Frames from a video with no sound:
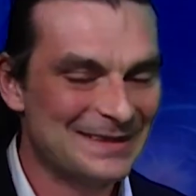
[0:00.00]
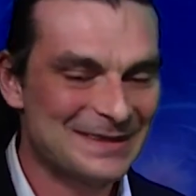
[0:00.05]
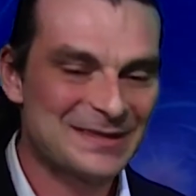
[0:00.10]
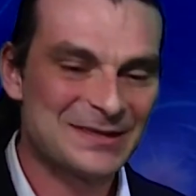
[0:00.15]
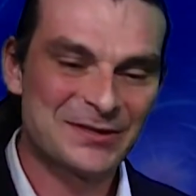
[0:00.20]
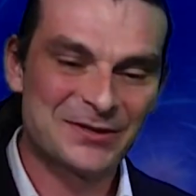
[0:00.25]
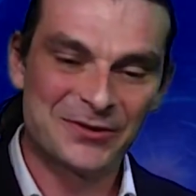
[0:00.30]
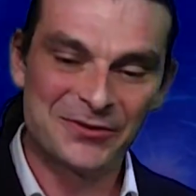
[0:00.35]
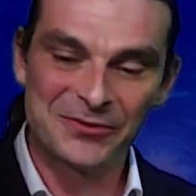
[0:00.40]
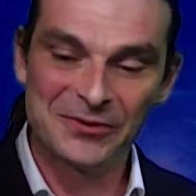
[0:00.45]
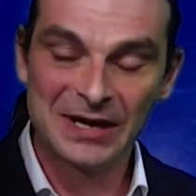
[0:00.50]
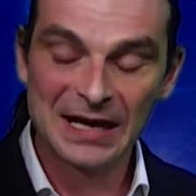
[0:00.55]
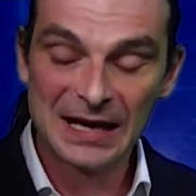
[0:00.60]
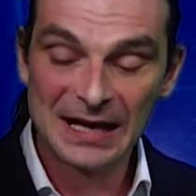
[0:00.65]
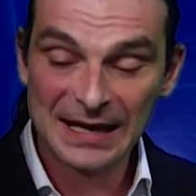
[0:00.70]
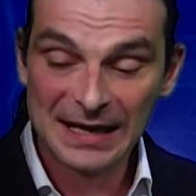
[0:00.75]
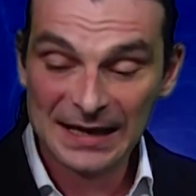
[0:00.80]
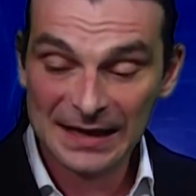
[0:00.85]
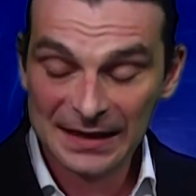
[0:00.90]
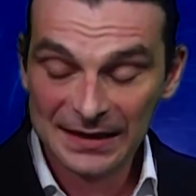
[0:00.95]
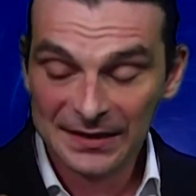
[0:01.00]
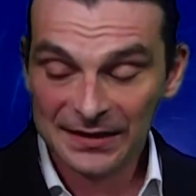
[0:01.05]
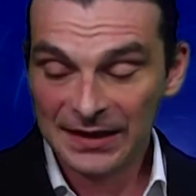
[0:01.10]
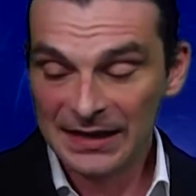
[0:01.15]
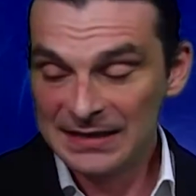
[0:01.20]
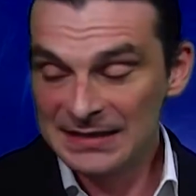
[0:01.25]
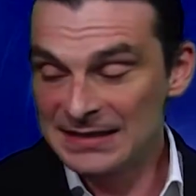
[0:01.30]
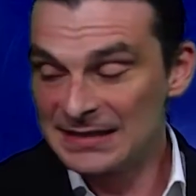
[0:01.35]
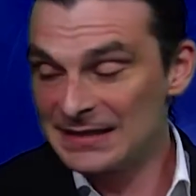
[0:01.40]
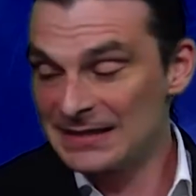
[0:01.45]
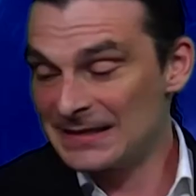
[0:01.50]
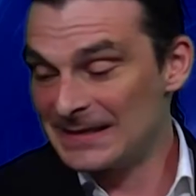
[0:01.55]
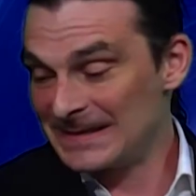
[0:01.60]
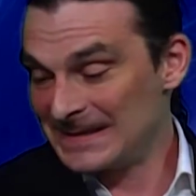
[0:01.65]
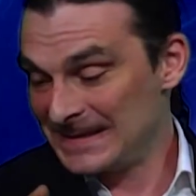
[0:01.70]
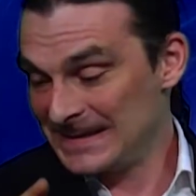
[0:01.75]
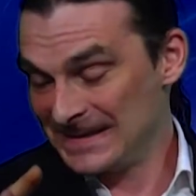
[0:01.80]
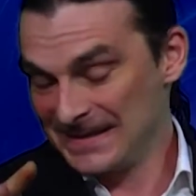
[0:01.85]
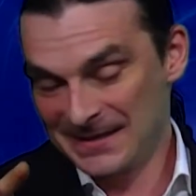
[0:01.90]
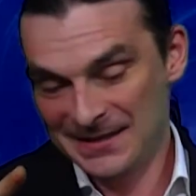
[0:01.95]
So absolutely. Let's
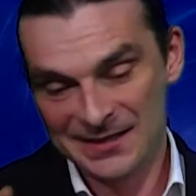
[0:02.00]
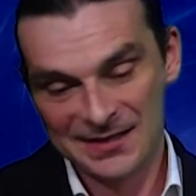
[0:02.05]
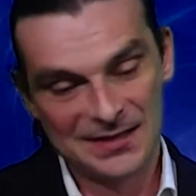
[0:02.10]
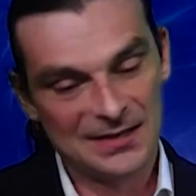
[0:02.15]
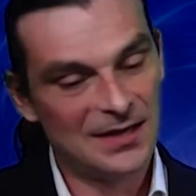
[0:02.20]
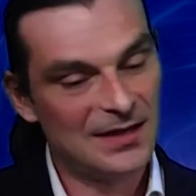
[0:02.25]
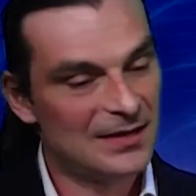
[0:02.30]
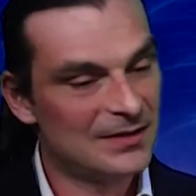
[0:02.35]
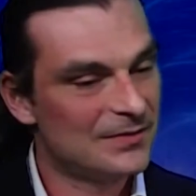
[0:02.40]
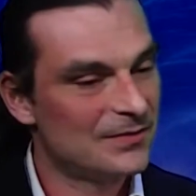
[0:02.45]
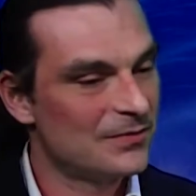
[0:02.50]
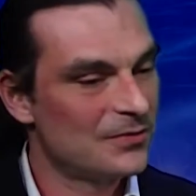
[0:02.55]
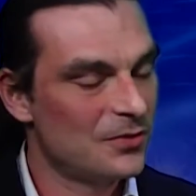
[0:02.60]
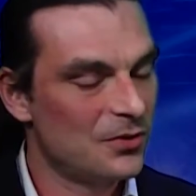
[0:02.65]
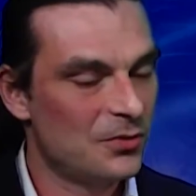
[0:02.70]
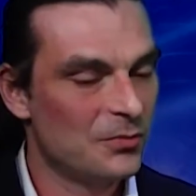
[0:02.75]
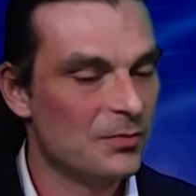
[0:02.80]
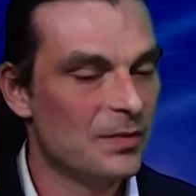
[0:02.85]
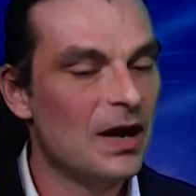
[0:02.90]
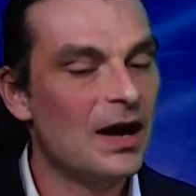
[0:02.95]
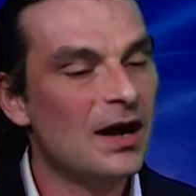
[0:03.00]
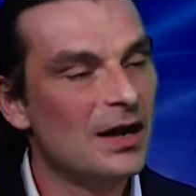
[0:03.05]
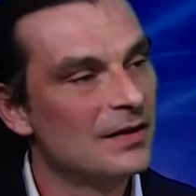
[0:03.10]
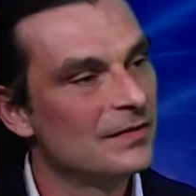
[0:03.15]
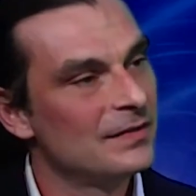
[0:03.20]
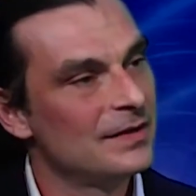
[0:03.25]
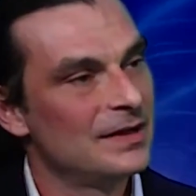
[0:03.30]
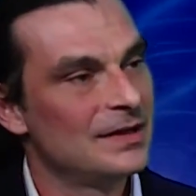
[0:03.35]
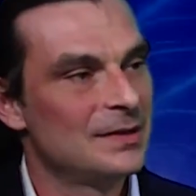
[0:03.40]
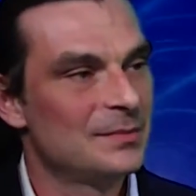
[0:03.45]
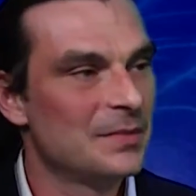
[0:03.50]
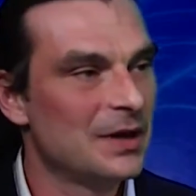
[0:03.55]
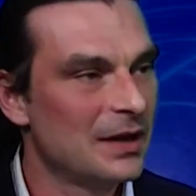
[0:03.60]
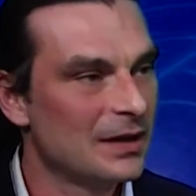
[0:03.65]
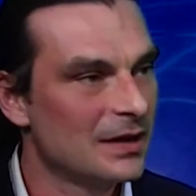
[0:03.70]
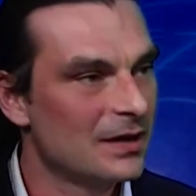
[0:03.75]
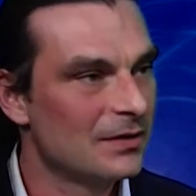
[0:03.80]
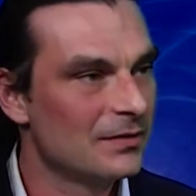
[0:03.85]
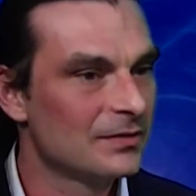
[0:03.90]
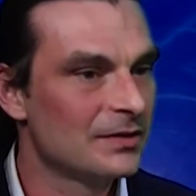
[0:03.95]
start from alpha and
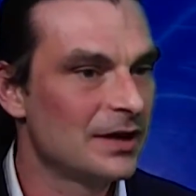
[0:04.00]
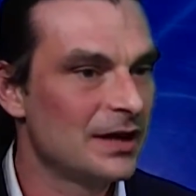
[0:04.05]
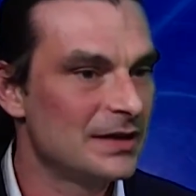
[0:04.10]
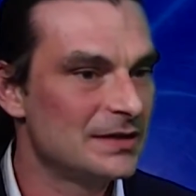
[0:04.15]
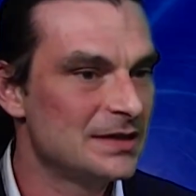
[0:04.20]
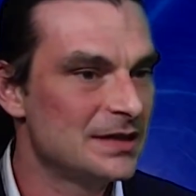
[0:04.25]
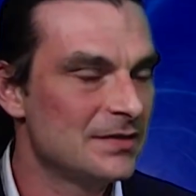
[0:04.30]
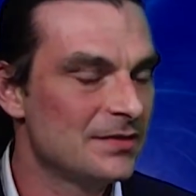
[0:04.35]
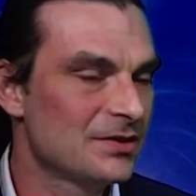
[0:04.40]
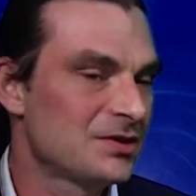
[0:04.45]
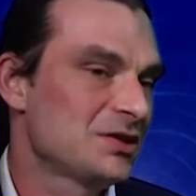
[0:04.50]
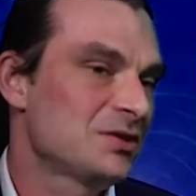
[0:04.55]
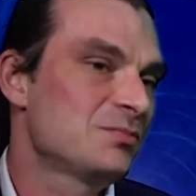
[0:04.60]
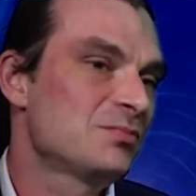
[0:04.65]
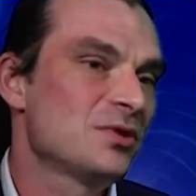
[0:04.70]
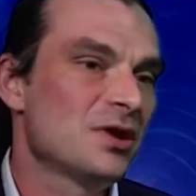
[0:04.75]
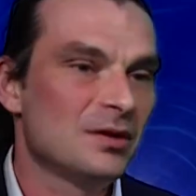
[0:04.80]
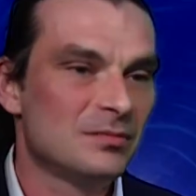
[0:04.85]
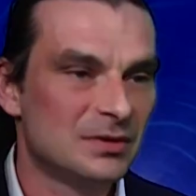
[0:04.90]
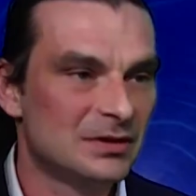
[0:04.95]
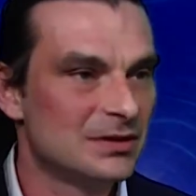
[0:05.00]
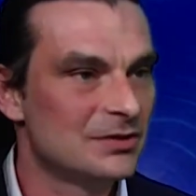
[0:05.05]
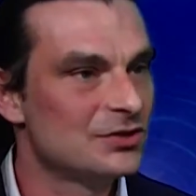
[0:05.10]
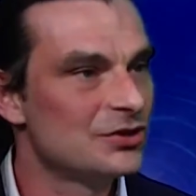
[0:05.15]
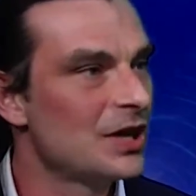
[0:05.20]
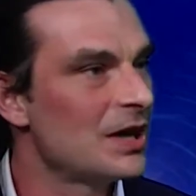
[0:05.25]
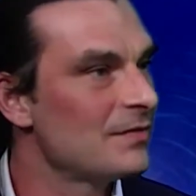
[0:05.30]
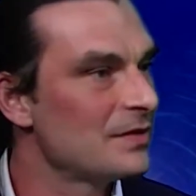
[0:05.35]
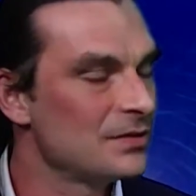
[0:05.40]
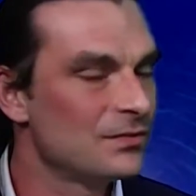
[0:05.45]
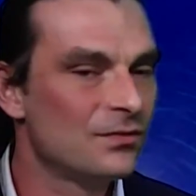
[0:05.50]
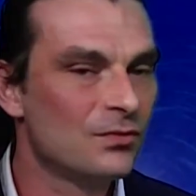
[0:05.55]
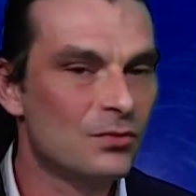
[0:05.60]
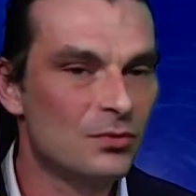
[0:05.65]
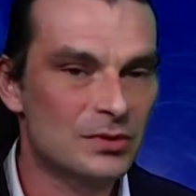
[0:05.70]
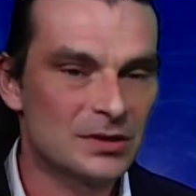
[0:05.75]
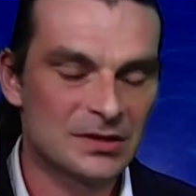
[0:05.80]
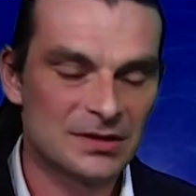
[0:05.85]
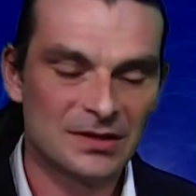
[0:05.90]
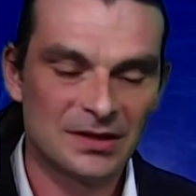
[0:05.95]
omega of creativity, probably the driving
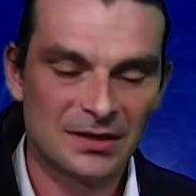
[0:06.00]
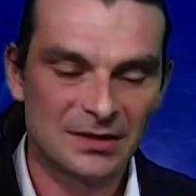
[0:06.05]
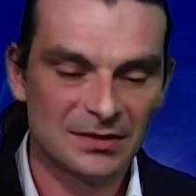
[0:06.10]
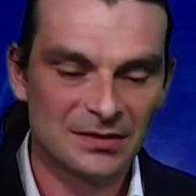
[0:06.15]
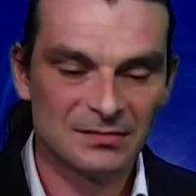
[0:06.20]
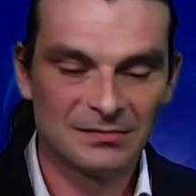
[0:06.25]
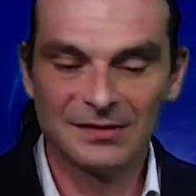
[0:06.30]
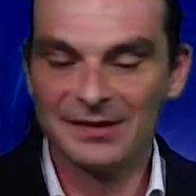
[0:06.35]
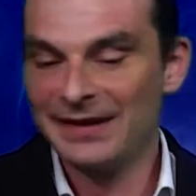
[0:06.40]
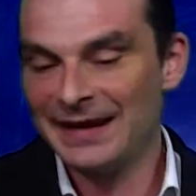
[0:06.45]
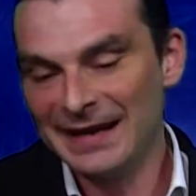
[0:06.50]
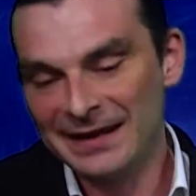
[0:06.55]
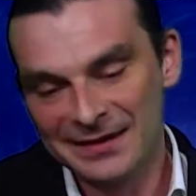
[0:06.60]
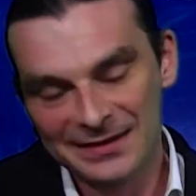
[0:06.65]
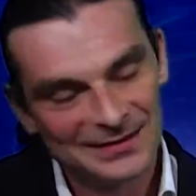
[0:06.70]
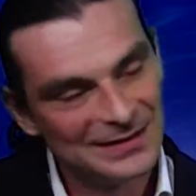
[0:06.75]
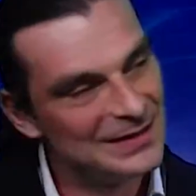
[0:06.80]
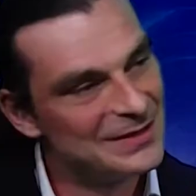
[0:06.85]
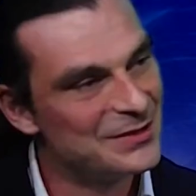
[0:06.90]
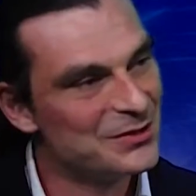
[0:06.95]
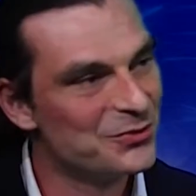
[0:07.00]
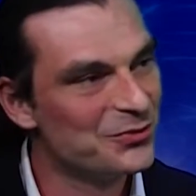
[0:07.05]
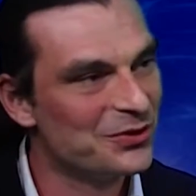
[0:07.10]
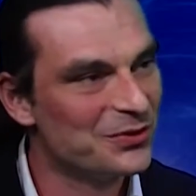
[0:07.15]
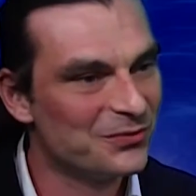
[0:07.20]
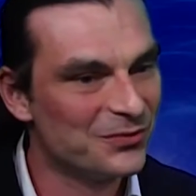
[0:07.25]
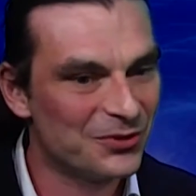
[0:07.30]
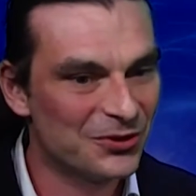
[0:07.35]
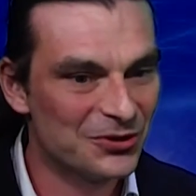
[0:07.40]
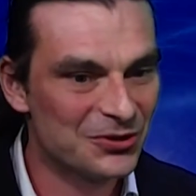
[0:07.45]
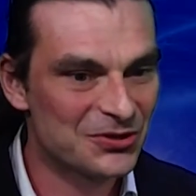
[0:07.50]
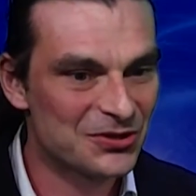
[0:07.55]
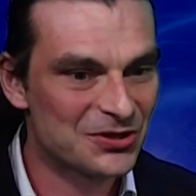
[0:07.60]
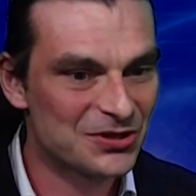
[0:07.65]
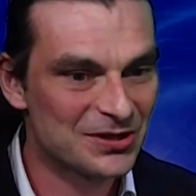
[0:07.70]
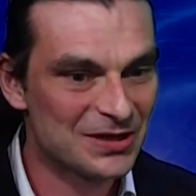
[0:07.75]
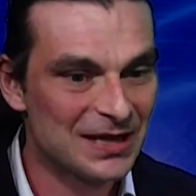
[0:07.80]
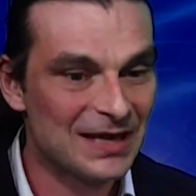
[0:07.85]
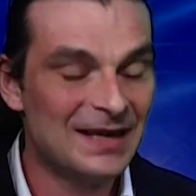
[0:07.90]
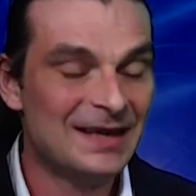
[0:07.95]
force that created this universe
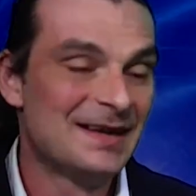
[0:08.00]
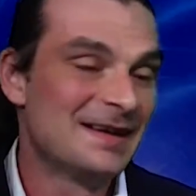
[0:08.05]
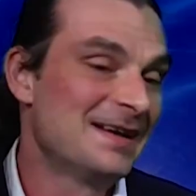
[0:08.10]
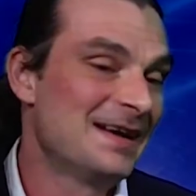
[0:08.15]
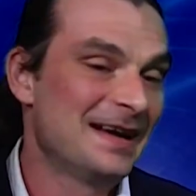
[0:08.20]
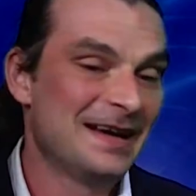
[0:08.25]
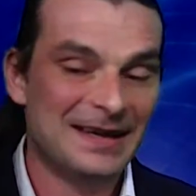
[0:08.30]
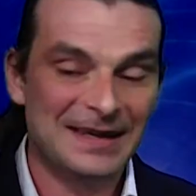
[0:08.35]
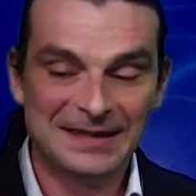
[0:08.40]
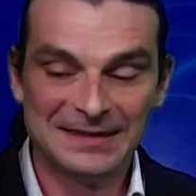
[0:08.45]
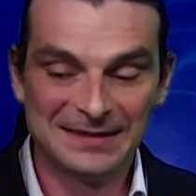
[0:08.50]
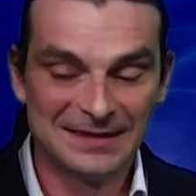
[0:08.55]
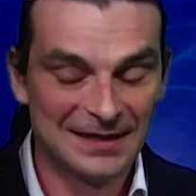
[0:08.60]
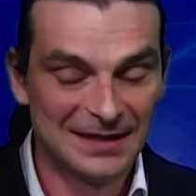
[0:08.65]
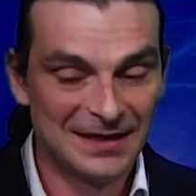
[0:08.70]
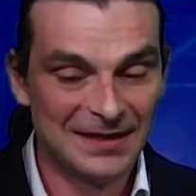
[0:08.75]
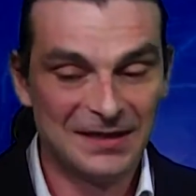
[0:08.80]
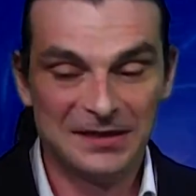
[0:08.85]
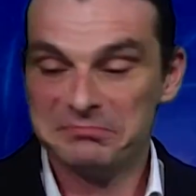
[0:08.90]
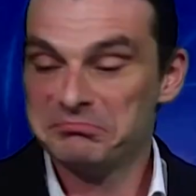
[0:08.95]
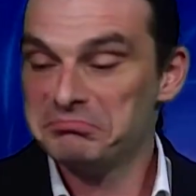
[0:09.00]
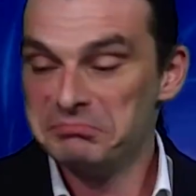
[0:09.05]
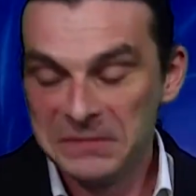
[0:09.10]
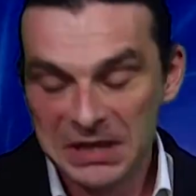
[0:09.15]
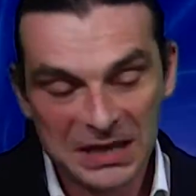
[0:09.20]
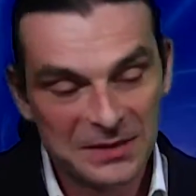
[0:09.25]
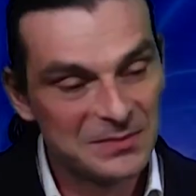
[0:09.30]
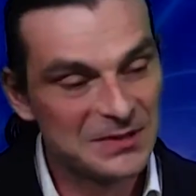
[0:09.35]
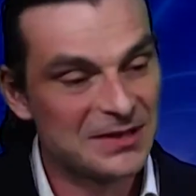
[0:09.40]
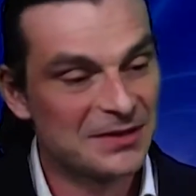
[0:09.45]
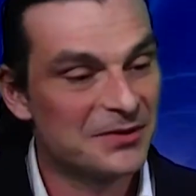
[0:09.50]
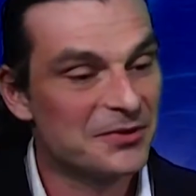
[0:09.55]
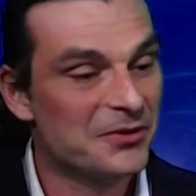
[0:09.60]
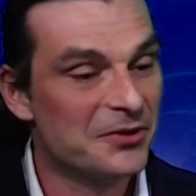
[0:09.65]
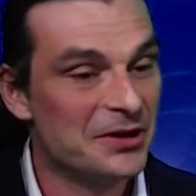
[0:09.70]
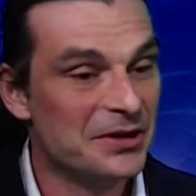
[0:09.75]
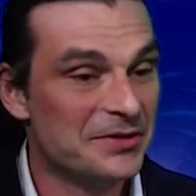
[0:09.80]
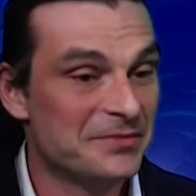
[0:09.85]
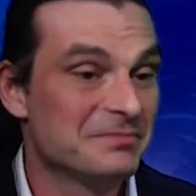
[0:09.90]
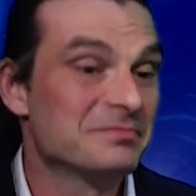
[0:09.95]
and keeps it
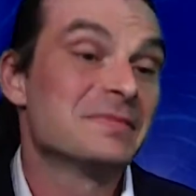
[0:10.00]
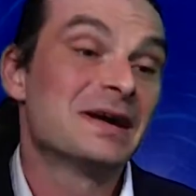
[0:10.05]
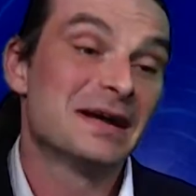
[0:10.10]
going.